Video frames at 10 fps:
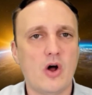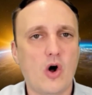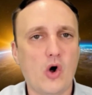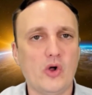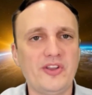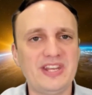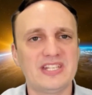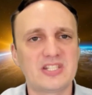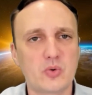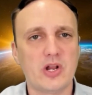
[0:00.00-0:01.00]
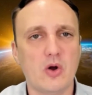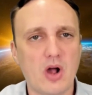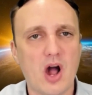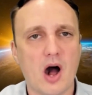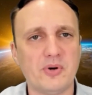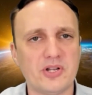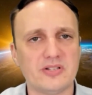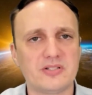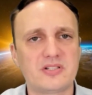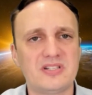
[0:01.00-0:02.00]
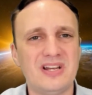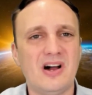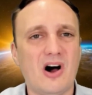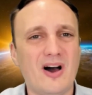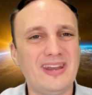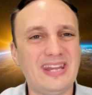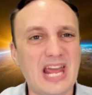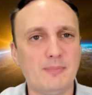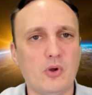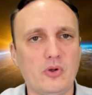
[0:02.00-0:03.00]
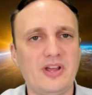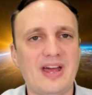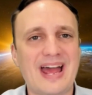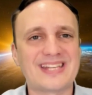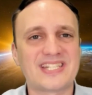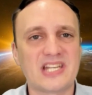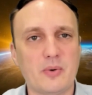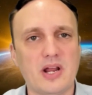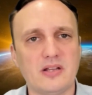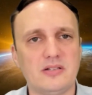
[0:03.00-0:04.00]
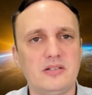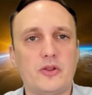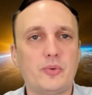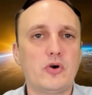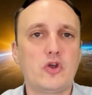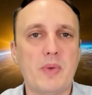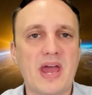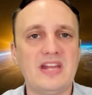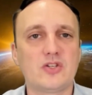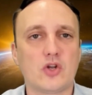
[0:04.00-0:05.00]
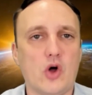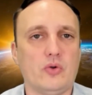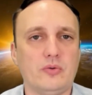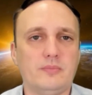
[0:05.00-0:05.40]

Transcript: All these critical components are enabled, accelerated through Kubernetes alone.